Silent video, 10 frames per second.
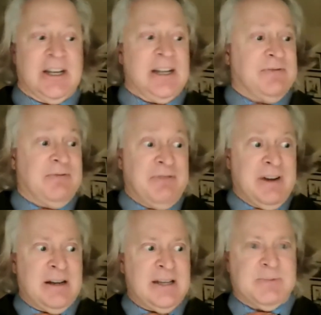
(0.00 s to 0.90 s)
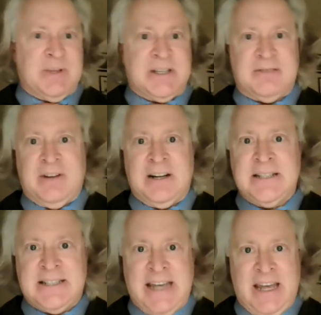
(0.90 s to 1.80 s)
And he's very explicit, very
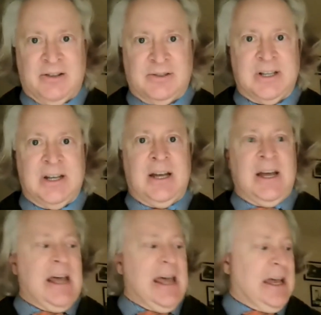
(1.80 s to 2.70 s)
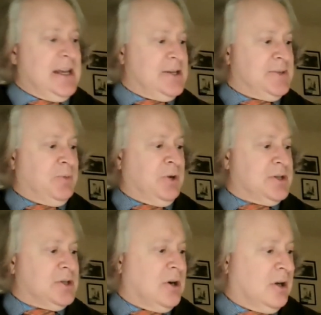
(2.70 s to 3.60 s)
detailed. And his book
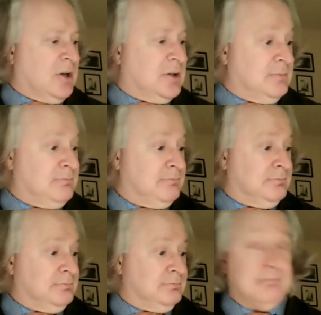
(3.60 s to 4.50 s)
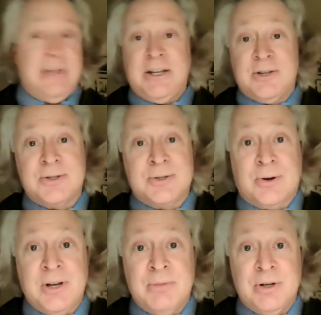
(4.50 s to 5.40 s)
is called Make Your
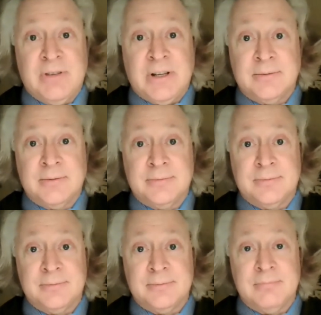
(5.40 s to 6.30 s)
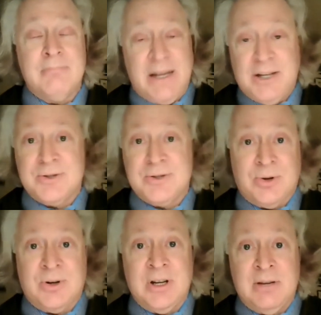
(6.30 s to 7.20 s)
Story a Movie. Make Your
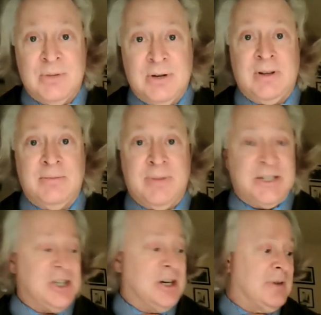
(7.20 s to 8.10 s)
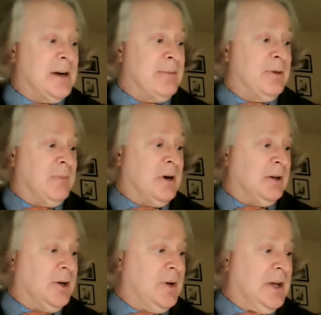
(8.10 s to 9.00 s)
Story a Movie by John Robert
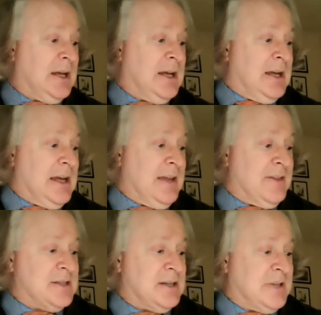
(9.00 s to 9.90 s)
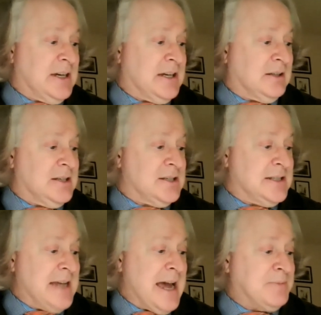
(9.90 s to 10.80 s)
Marlowe. And the subtitle is
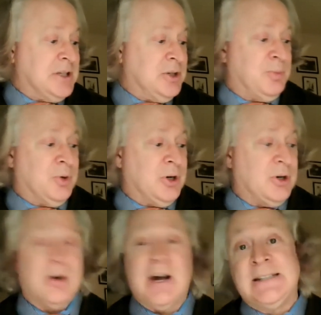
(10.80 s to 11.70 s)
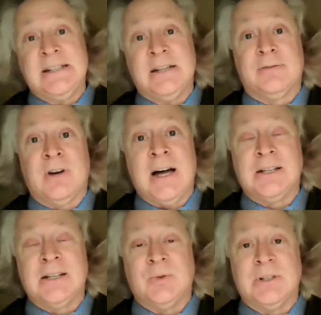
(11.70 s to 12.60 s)
Adapting Your Book or Idea for
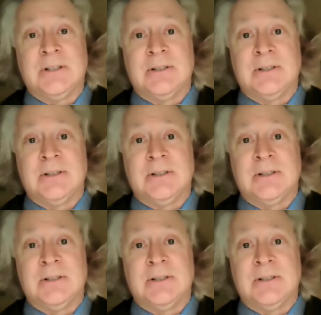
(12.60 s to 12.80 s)
Hollywood.